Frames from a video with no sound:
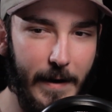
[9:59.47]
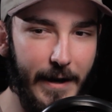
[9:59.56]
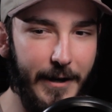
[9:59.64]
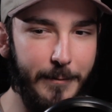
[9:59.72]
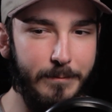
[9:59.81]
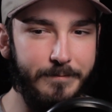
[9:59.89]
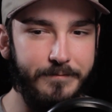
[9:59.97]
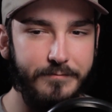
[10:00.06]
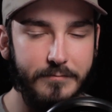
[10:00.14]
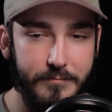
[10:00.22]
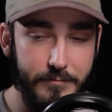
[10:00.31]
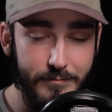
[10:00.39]

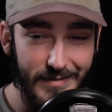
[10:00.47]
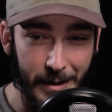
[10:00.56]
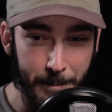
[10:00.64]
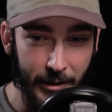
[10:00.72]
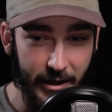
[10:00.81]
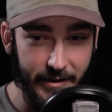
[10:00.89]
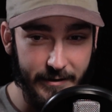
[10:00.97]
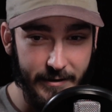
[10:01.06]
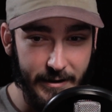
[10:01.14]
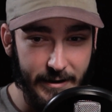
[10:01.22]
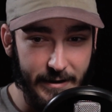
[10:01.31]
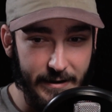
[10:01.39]
But
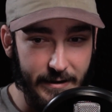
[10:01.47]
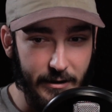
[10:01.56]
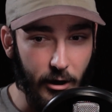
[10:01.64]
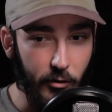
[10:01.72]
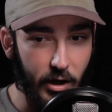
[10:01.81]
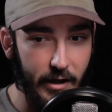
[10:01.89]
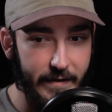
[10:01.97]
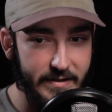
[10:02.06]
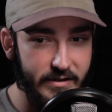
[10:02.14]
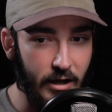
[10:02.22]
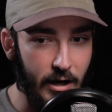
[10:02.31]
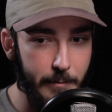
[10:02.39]
a lot of this
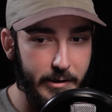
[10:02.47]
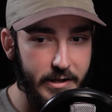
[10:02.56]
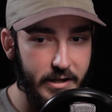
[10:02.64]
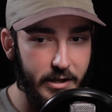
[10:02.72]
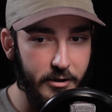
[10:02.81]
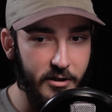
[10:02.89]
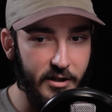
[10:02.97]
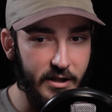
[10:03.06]
comedy here